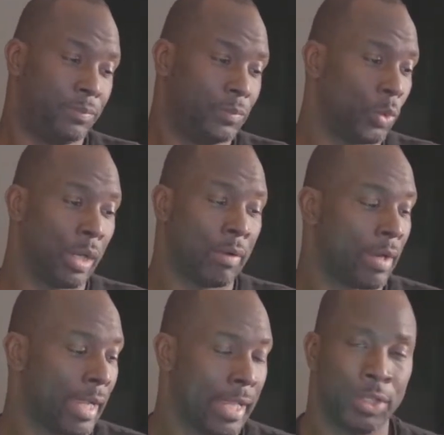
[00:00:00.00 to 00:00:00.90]
whatever
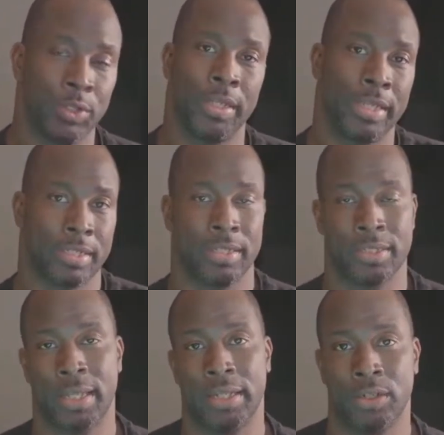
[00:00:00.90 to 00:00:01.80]
I got to do to get to
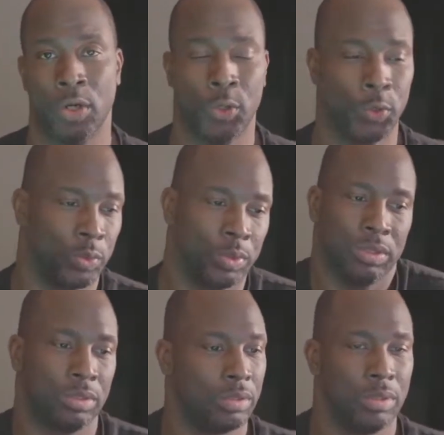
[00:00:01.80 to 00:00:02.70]
said goal,
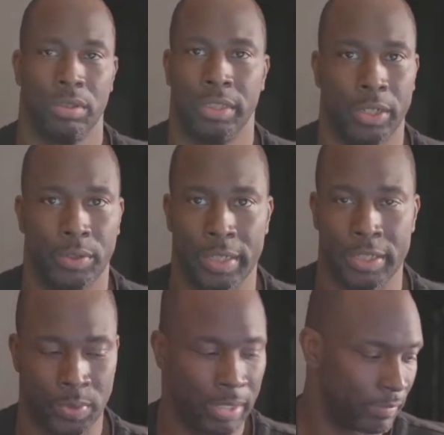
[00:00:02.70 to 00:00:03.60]
you know,
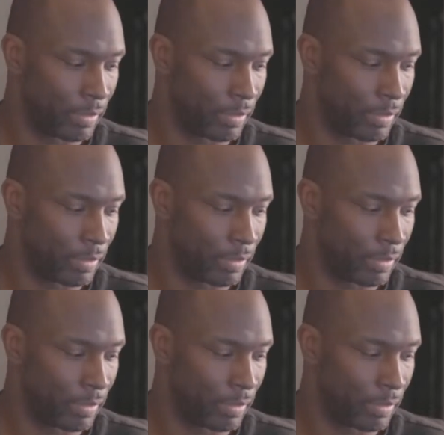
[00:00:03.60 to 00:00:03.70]
it's whatever.